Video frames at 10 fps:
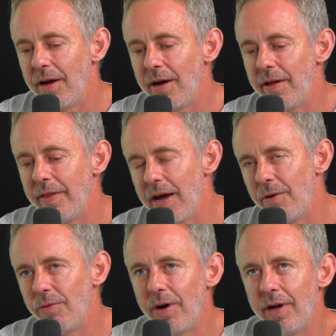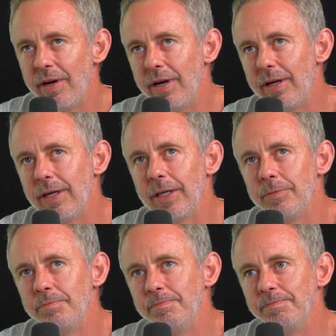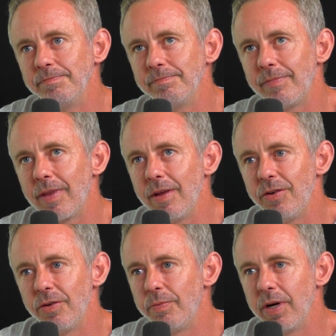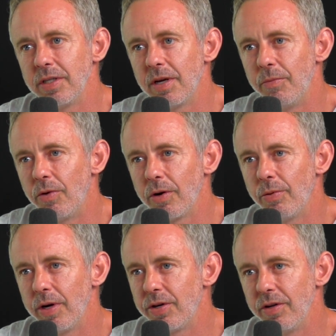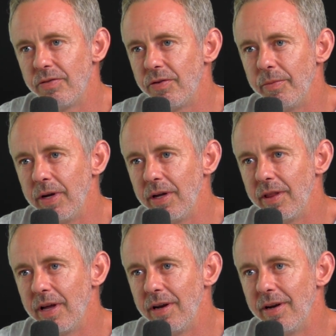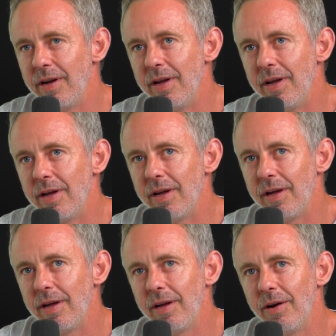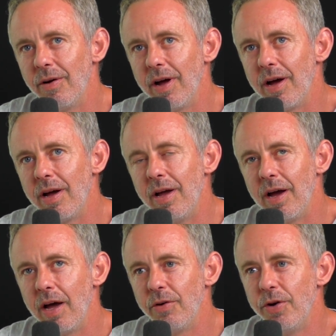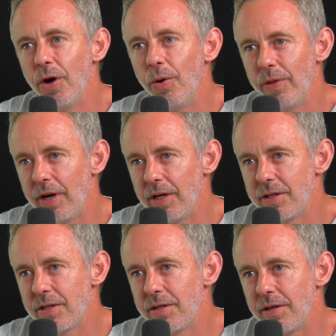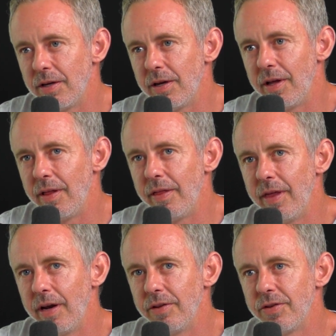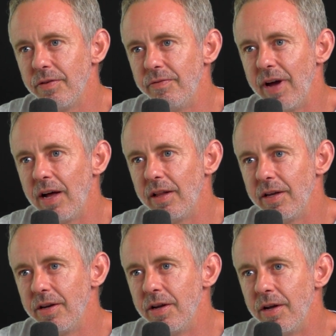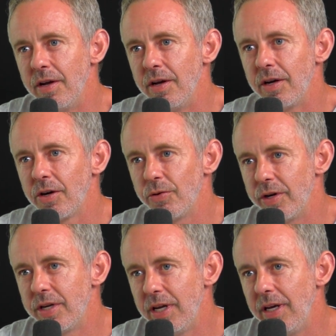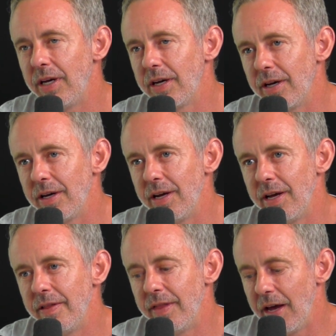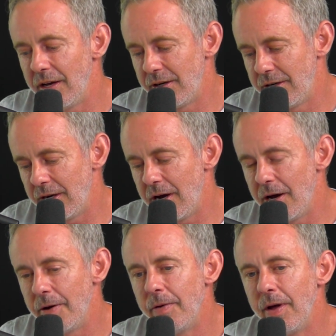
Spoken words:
that one just brings up more questions for me than, I don't know that it's a valid critique in that, the